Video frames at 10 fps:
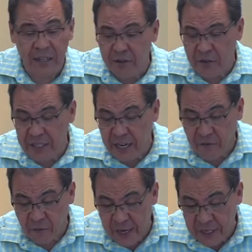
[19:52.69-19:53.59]
Literally, it
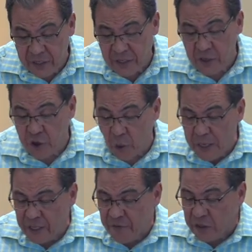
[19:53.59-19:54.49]
reads, the
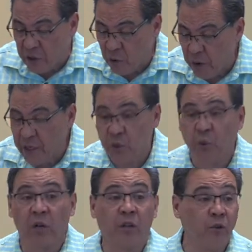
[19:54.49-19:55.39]
joints of his loins
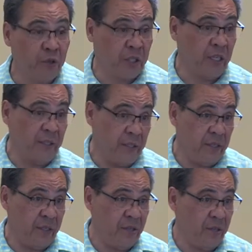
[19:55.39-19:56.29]
were
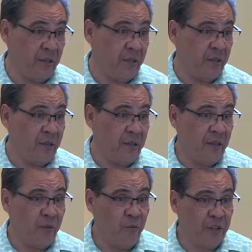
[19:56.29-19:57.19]
loosened,
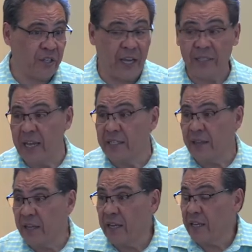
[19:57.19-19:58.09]
which I tend to
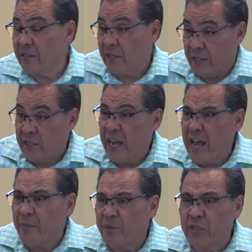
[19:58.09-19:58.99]
think is his
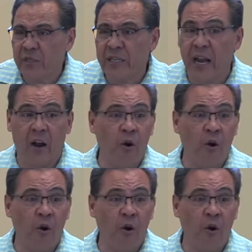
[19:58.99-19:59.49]
hips, and I